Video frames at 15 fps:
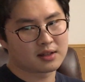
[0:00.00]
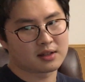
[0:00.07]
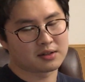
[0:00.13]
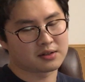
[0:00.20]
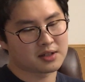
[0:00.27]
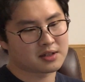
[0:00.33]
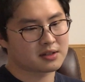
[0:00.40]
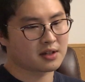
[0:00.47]
the
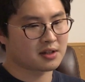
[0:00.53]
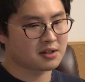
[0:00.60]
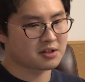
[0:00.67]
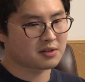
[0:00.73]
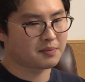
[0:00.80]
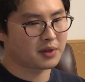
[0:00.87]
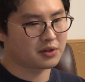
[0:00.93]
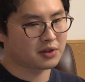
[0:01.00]

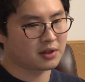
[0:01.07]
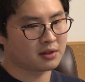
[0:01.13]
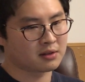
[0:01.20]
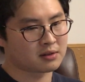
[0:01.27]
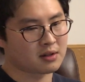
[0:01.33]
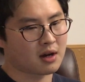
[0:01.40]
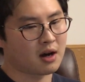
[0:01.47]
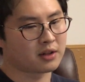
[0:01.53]
distance
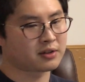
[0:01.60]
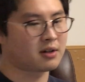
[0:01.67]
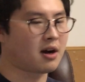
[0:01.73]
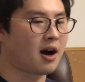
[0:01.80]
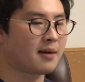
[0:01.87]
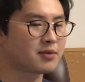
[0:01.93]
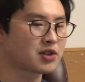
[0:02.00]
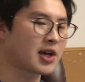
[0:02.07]
between the other
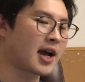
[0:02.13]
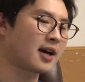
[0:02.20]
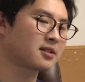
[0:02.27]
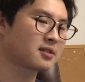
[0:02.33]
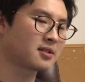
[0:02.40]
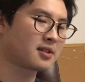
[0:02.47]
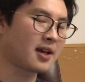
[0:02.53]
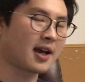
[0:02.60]

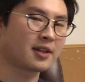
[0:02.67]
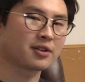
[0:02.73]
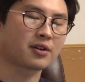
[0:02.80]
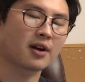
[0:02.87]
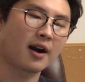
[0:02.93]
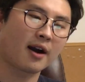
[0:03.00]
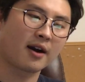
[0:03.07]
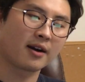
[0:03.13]
objects and the
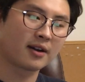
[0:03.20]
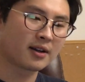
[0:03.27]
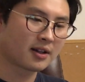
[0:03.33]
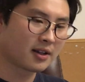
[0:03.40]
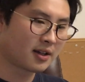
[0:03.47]
car,